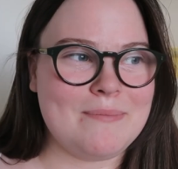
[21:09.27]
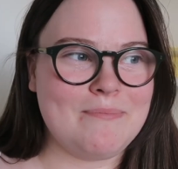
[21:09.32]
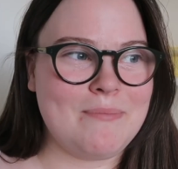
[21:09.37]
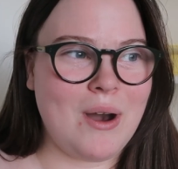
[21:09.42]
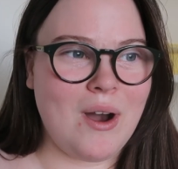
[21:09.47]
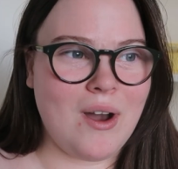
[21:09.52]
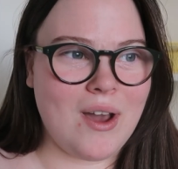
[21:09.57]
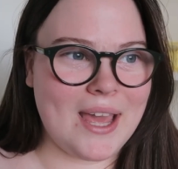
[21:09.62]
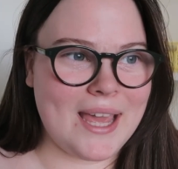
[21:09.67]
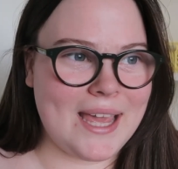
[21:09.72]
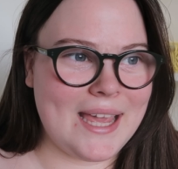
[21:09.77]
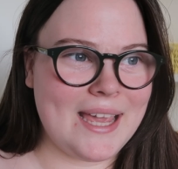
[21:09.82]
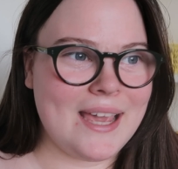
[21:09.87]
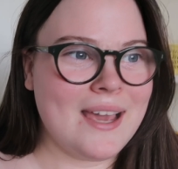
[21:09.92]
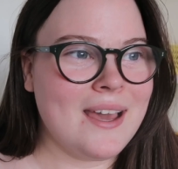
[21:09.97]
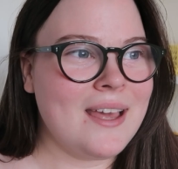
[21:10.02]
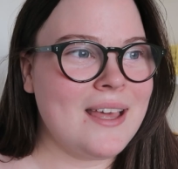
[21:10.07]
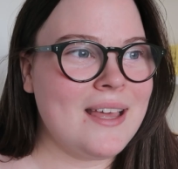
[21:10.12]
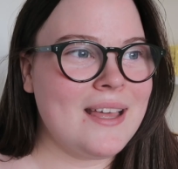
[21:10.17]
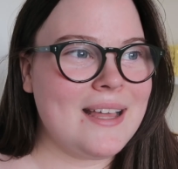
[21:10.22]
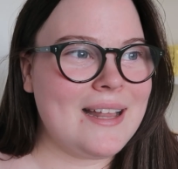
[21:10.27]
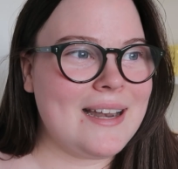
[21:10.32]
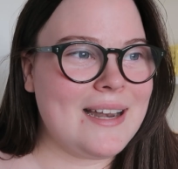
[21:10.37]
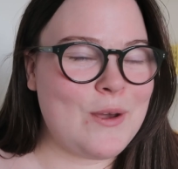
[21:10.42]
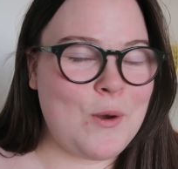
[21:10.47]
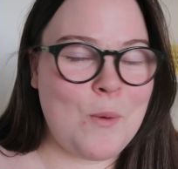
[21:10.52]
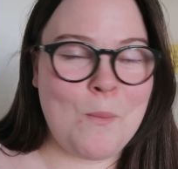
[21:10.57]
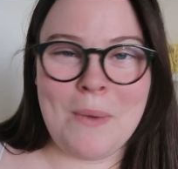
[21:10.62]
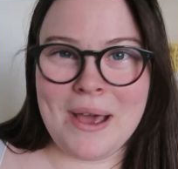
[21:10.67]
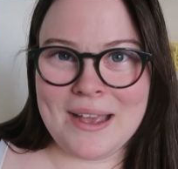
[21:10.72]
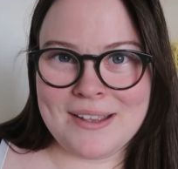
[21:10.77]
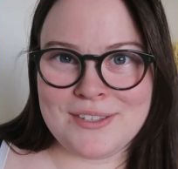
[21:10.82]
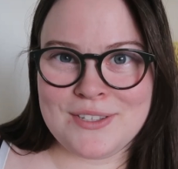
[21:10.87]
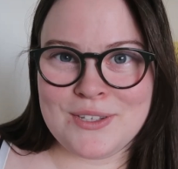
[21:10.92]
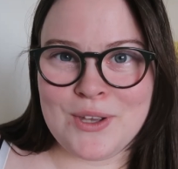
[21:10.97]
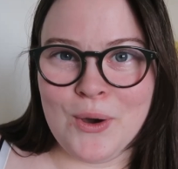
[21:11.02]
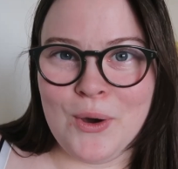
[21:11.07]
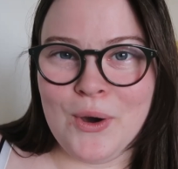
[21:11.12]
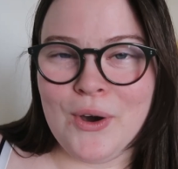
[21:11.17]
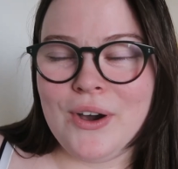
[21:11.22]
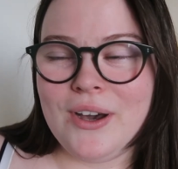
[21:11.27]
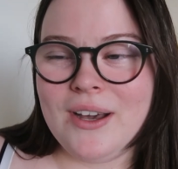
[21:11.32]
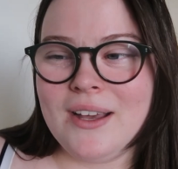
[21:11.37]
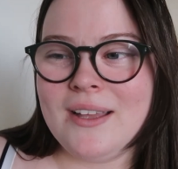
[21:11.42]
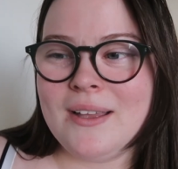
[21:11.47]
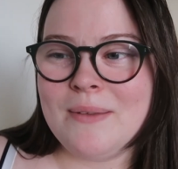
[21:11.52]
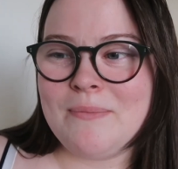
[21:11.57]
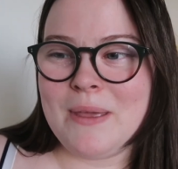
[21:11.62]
my little mascot.